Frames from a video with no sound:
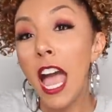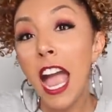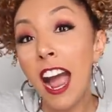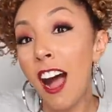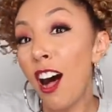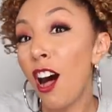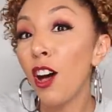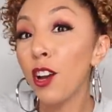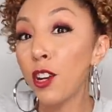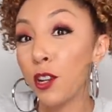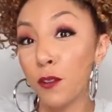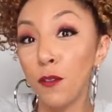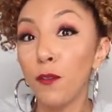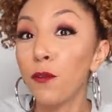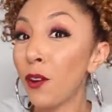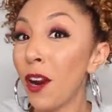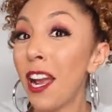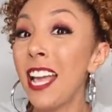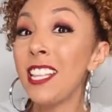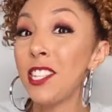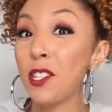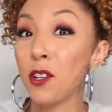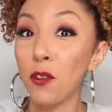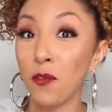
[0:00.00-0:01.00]
All your
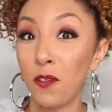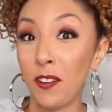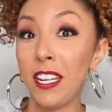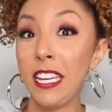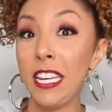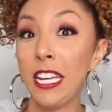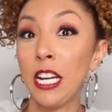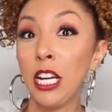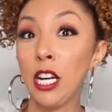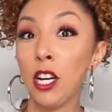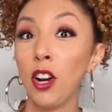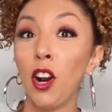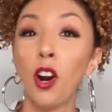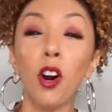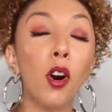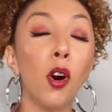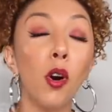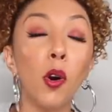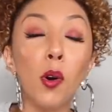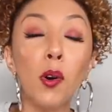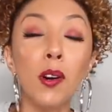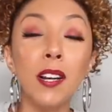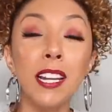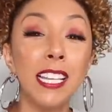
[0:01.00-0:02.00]
friends over here are
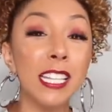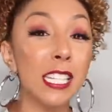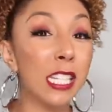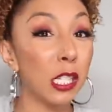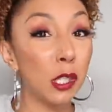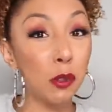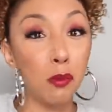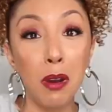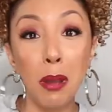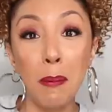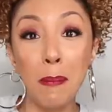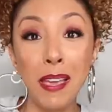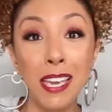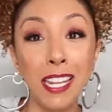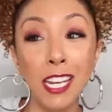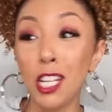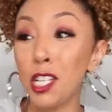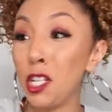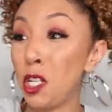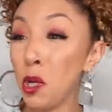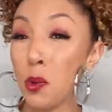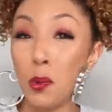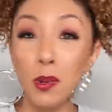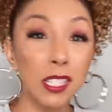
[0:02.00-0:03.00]
already
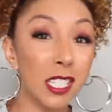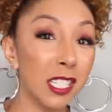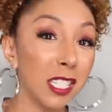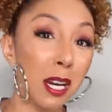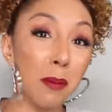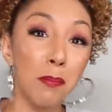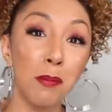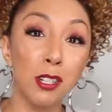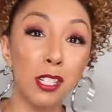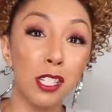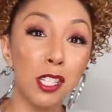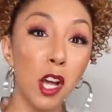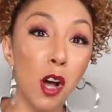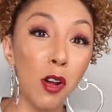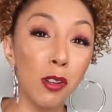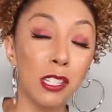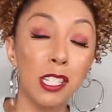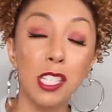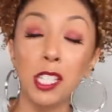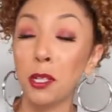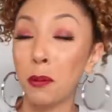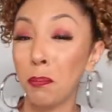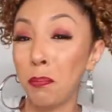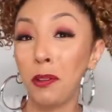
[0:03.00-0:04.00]
swimming, doing
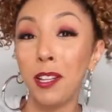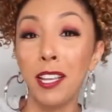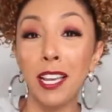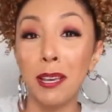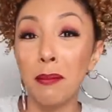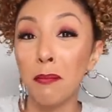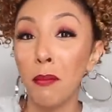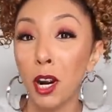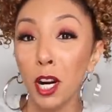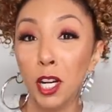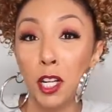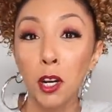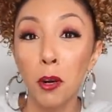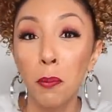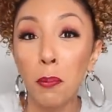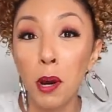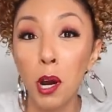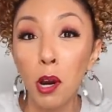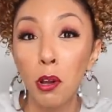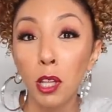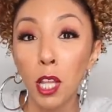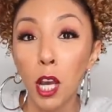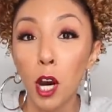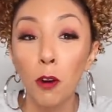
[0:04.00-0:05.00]
somersaults, they're playing Marco
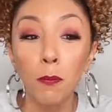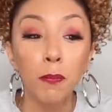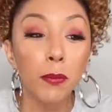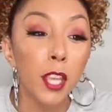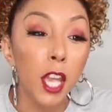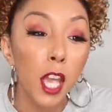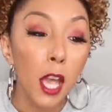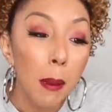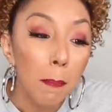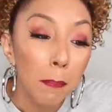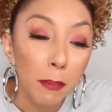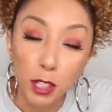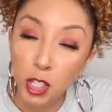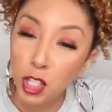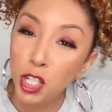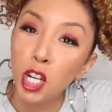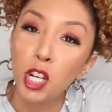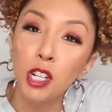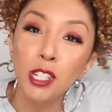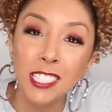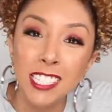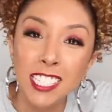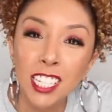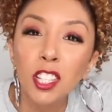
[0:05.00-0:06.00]
Polo, but
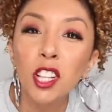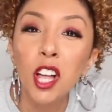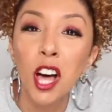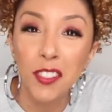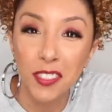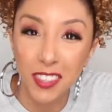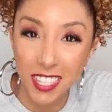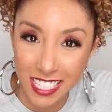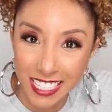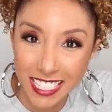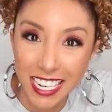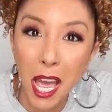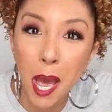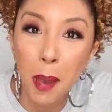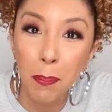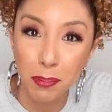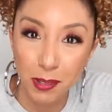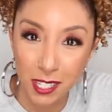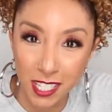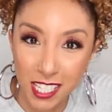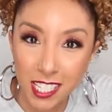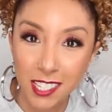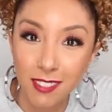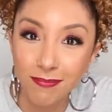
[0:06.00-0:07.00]
you're still on the
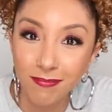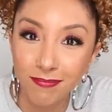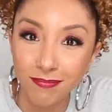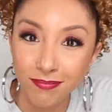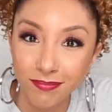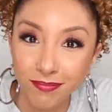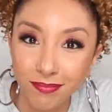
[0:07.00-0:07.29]
steps.